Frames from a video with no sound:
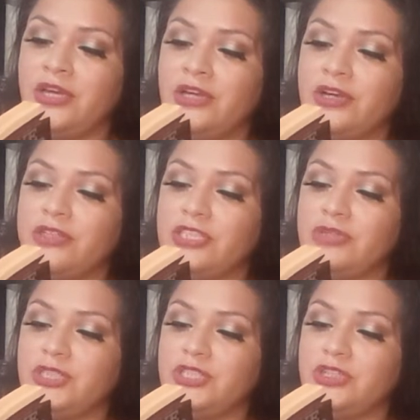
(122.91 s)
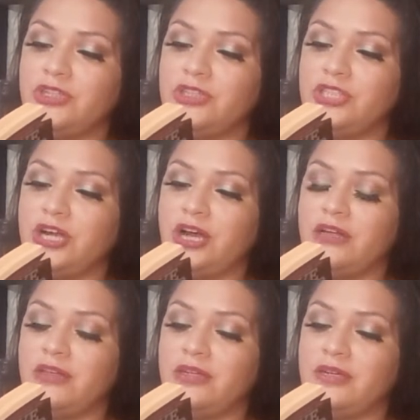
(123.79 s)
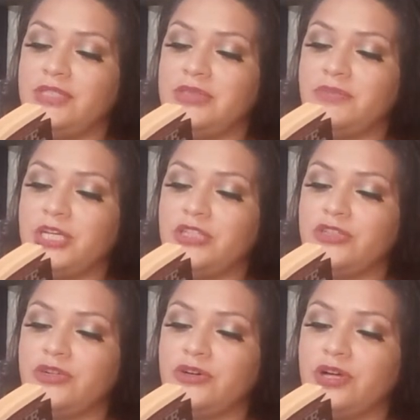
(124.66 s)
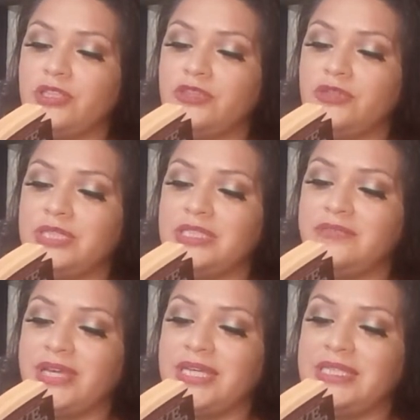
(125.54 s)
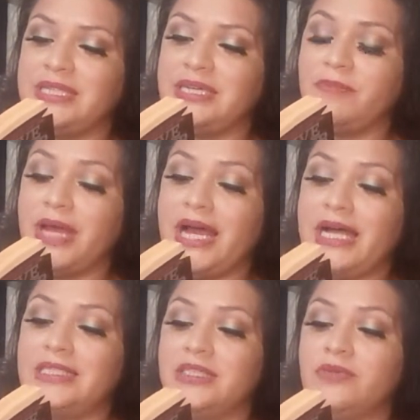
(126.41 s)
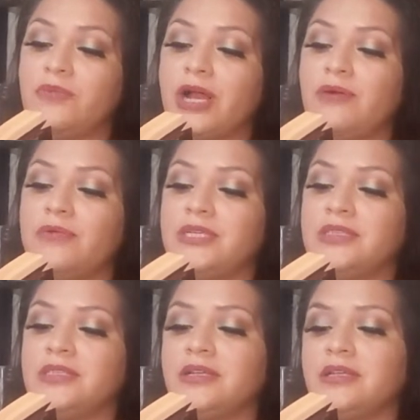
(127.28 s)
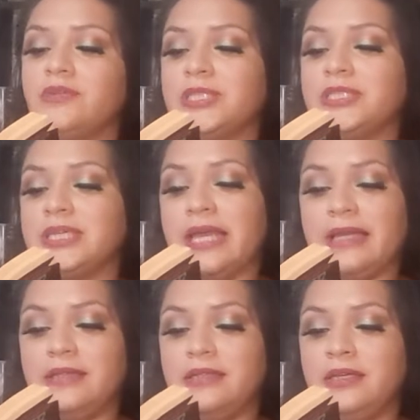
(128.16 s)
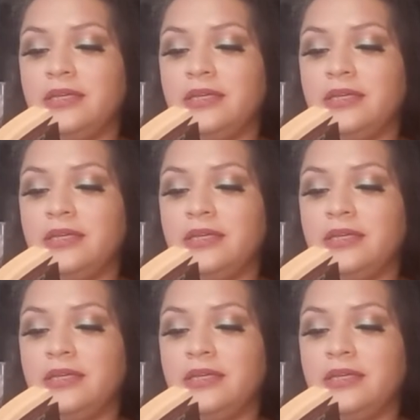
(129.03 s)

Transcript: Kirsty was certain she caught a look of displeasure across Julia's face, then it passed, and the brow was unsullied once again.